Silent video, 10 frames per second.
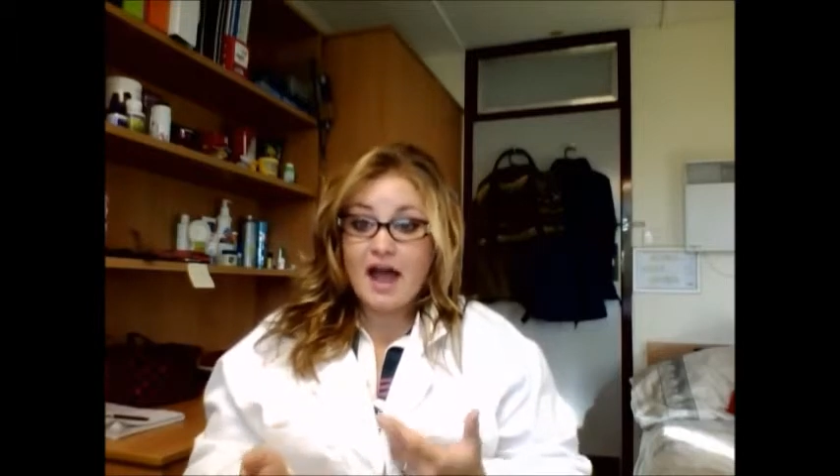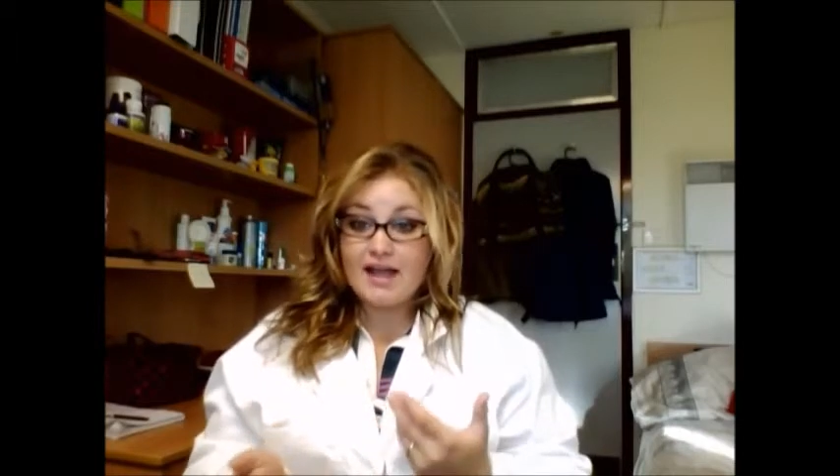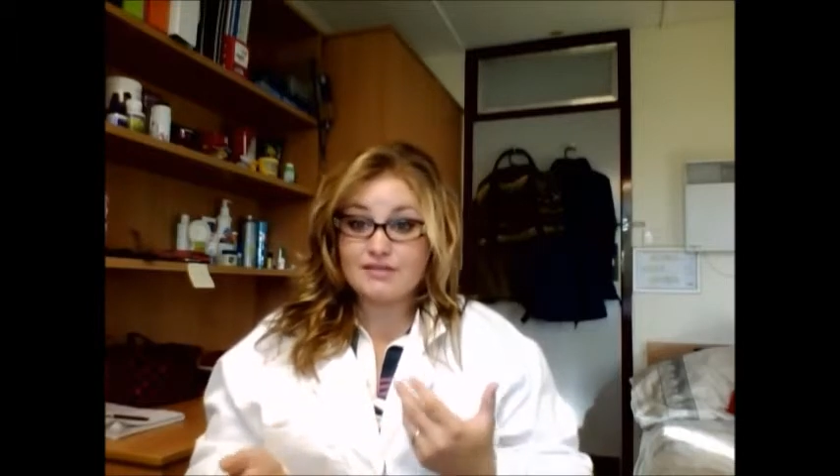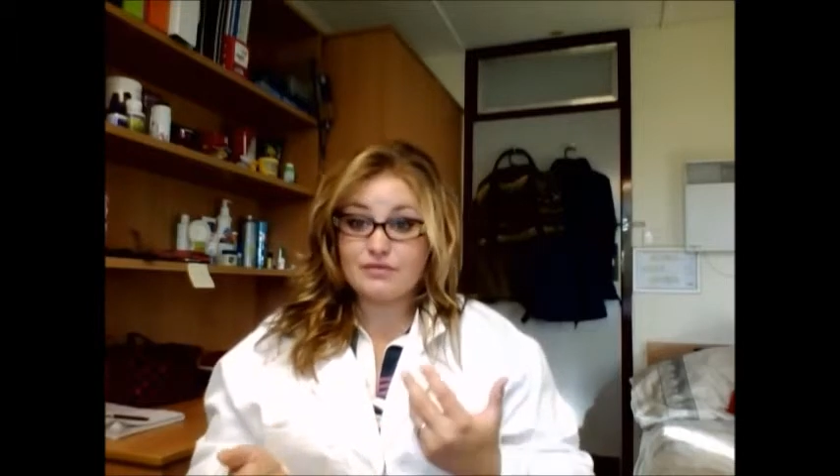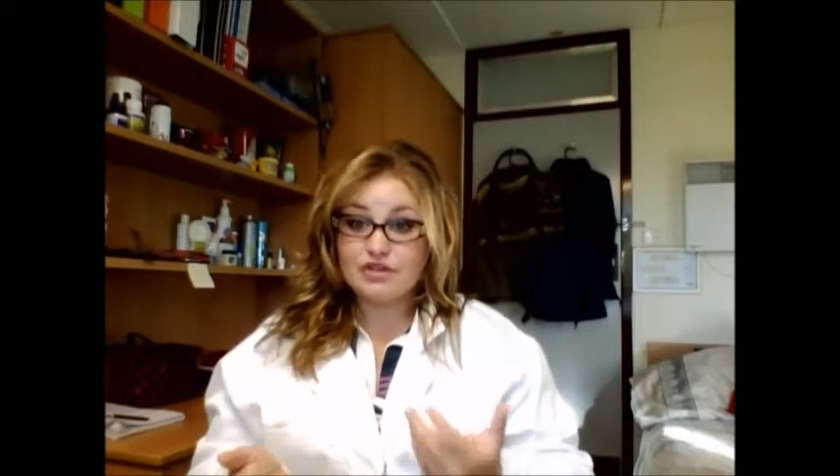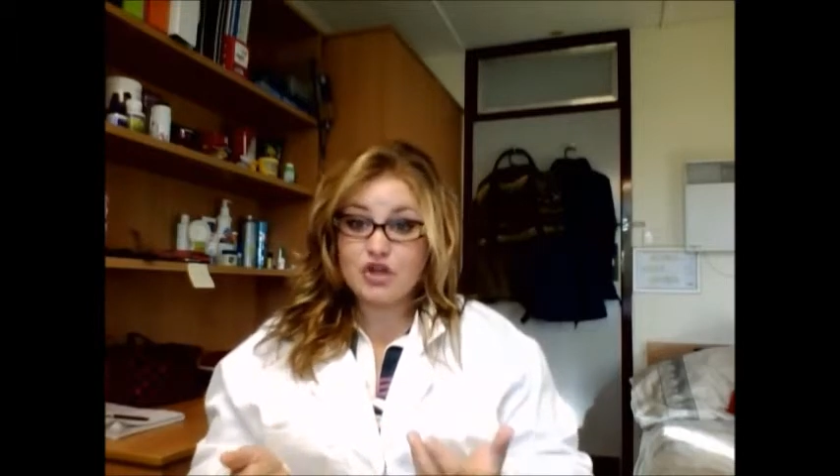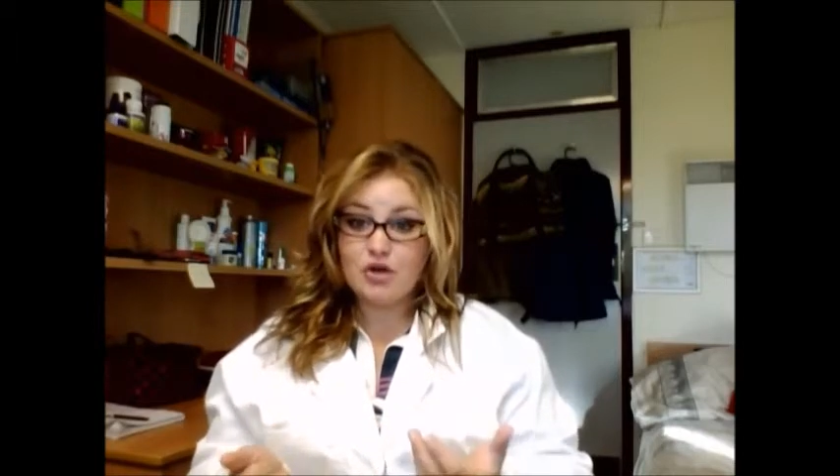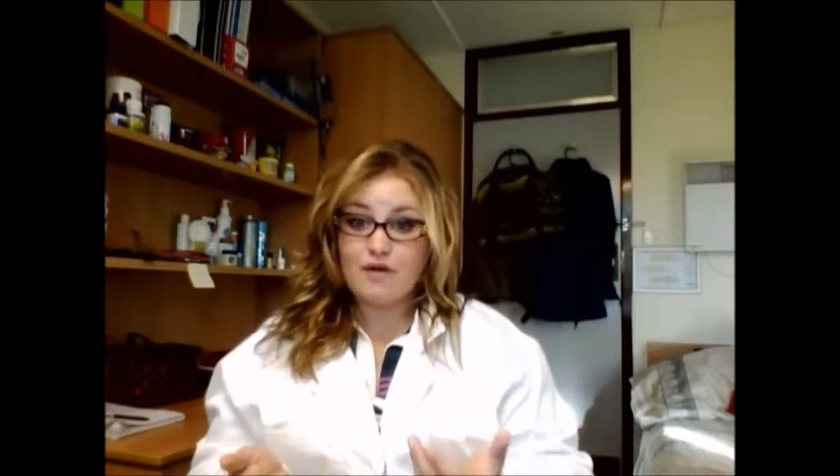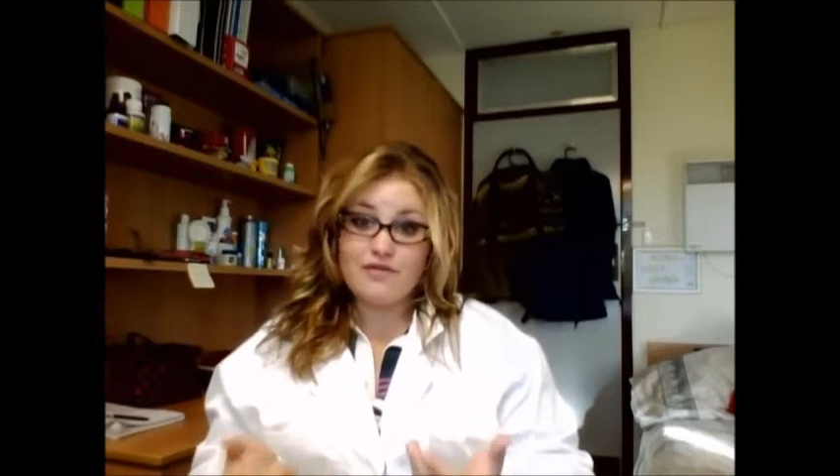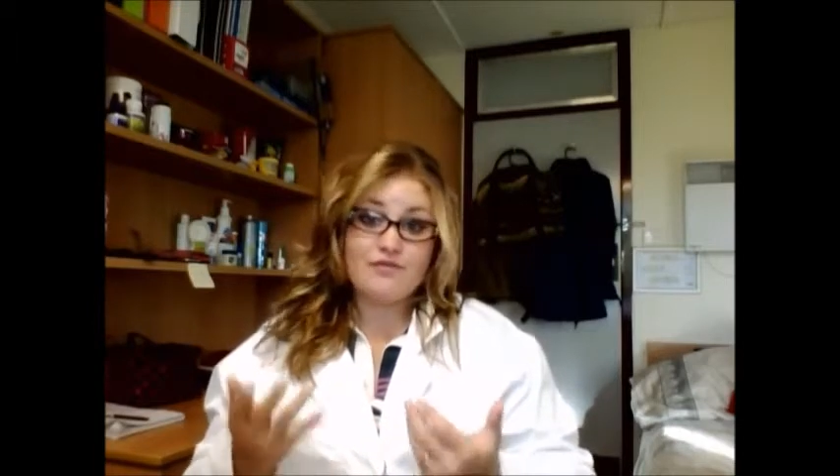as a
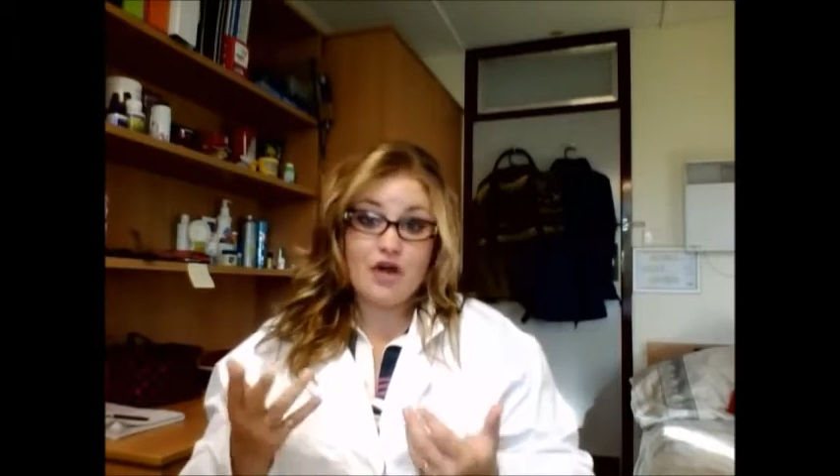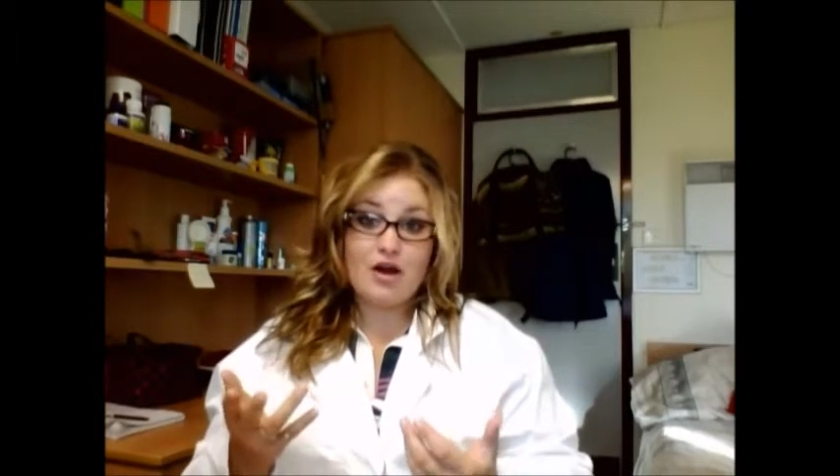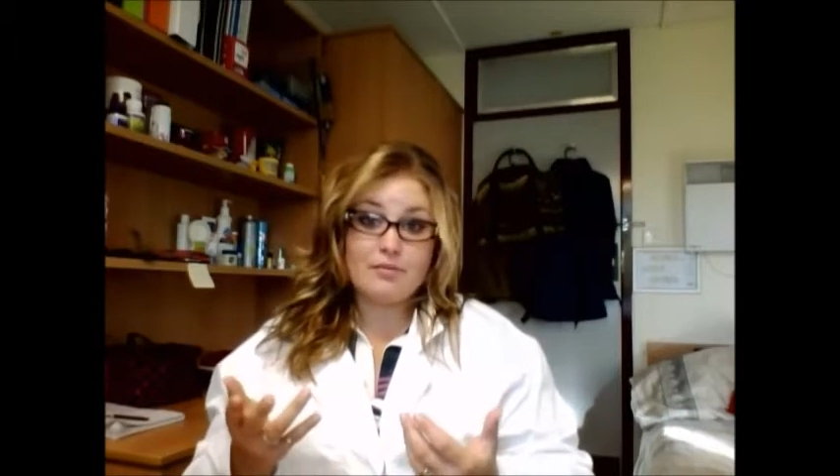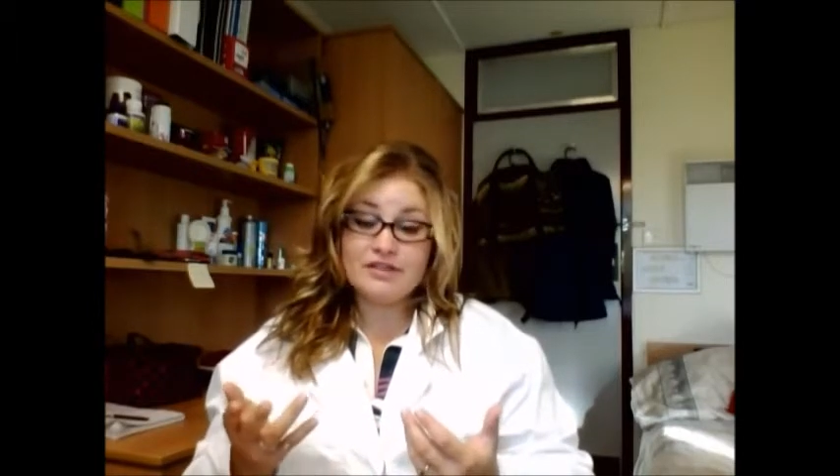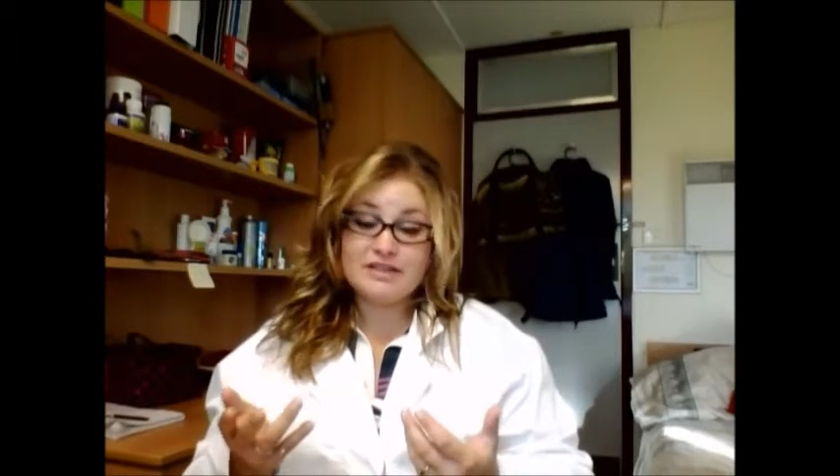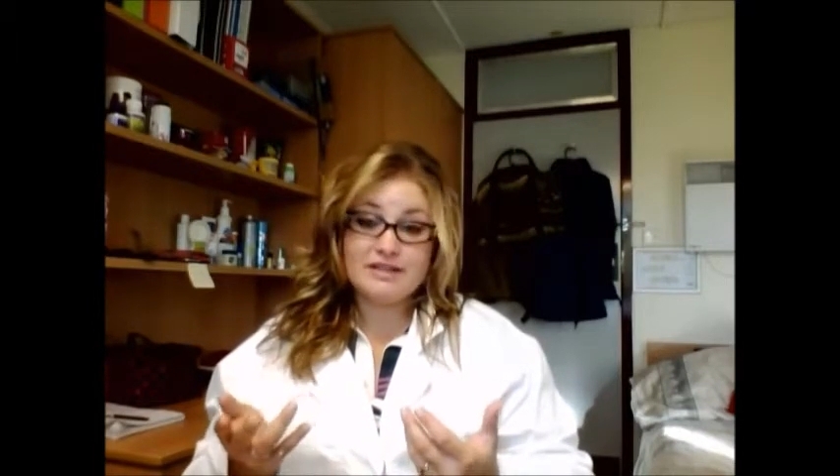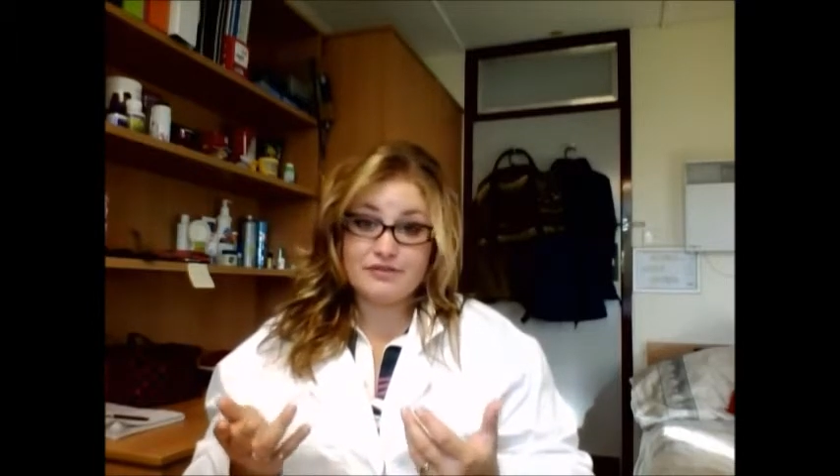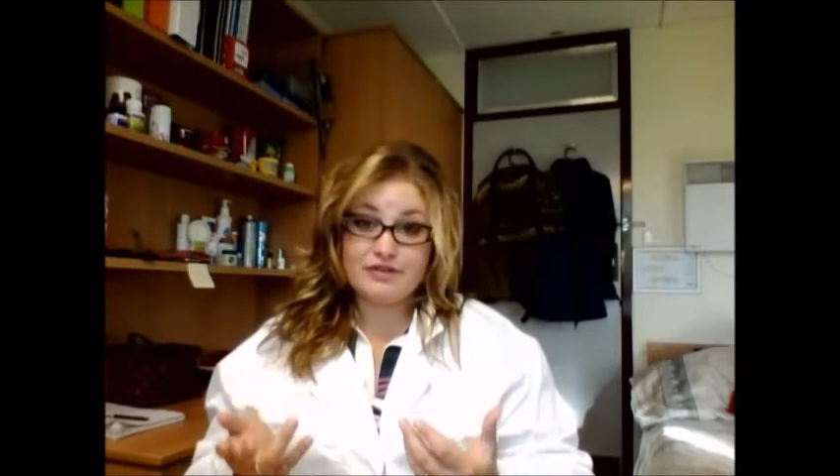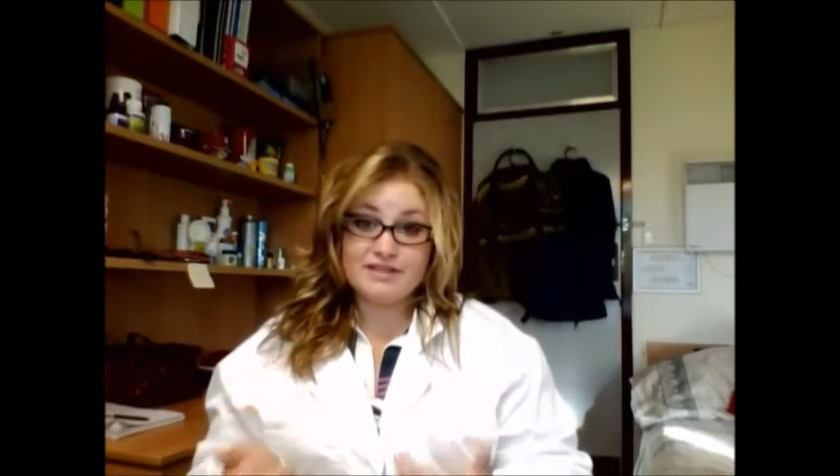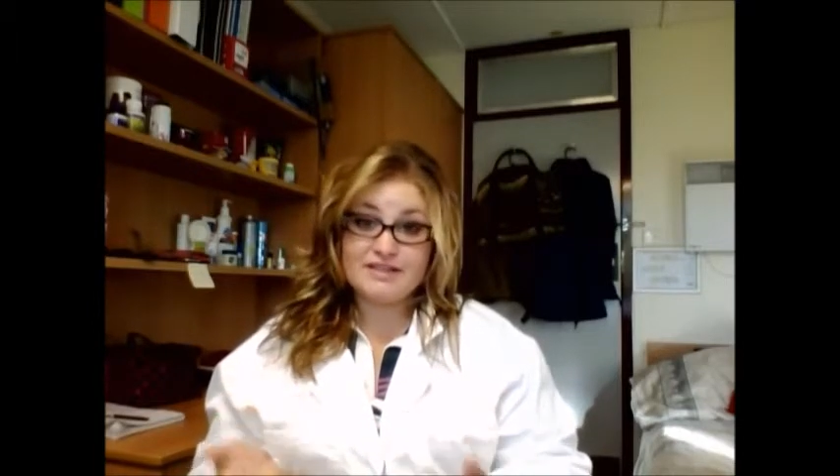result of environmental
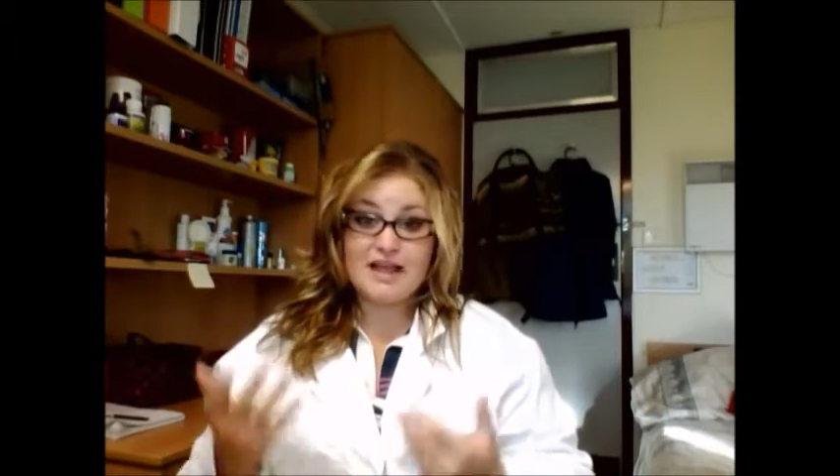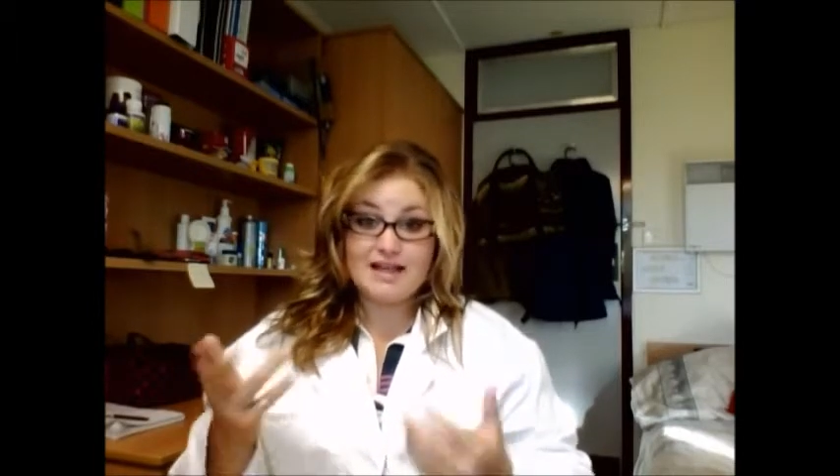differences